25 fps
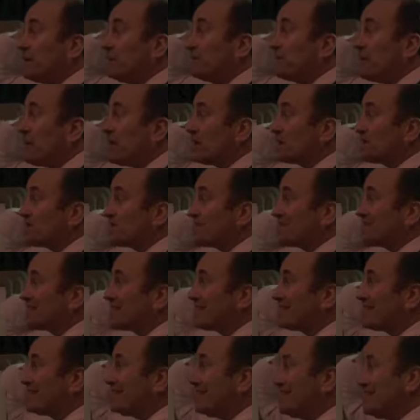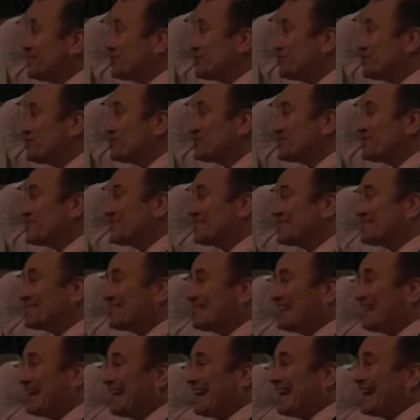He buys it, issues it,
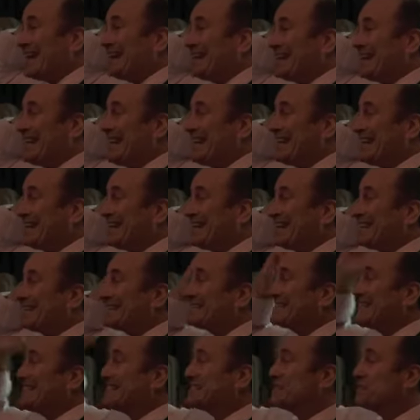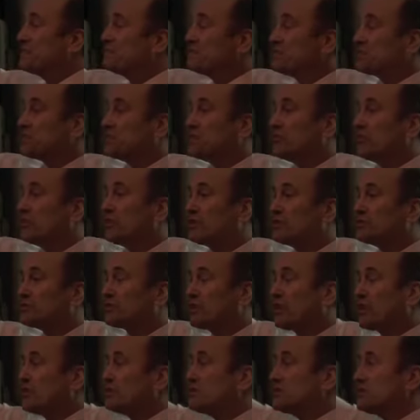and then says, if this
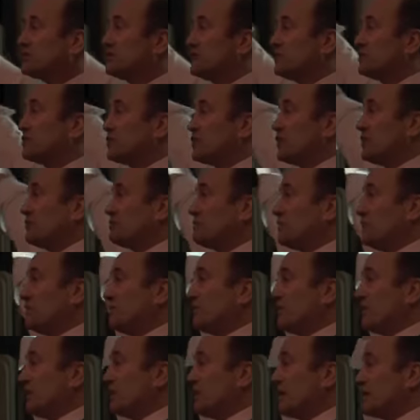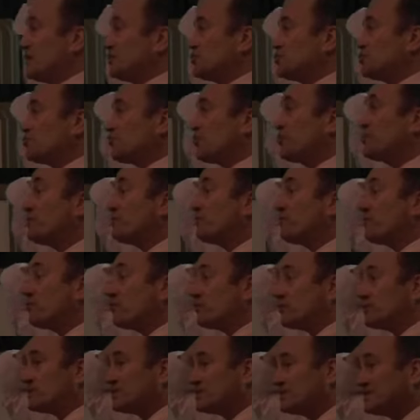works, go and see your GP and you can get a script
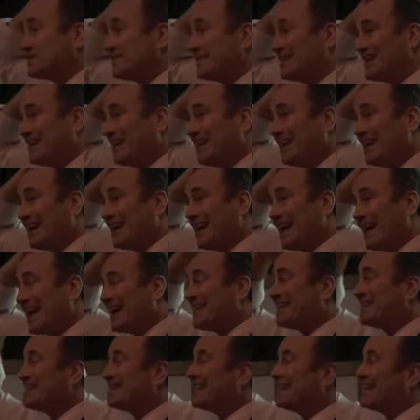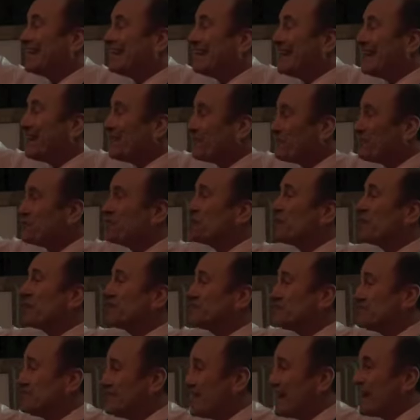for it. And
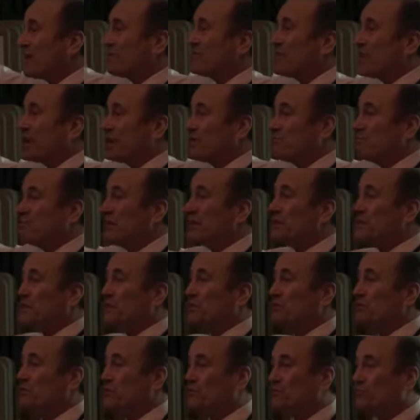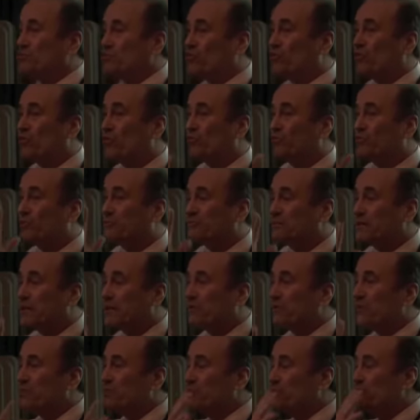everyone's now recommending withdrawal from
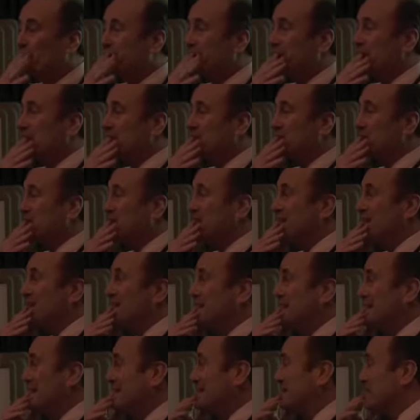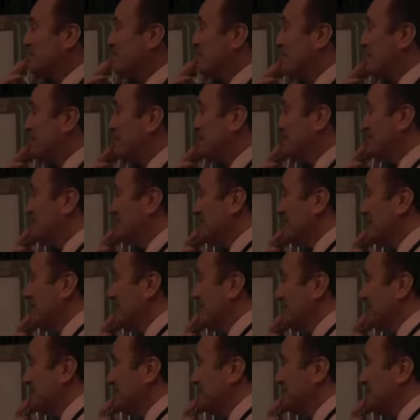dairy products in the mother's
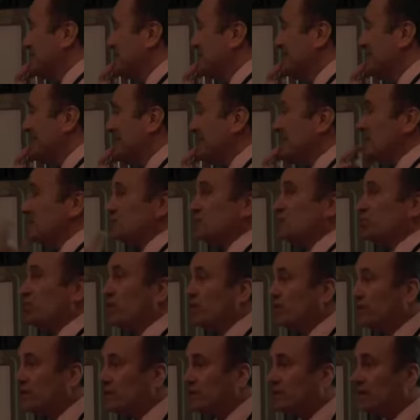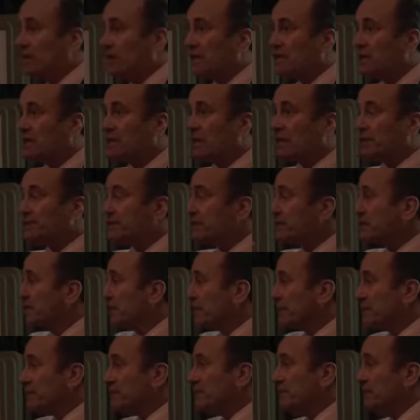diet. And it's working. I think
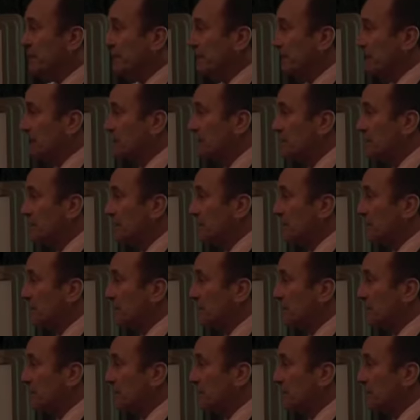they're getting better.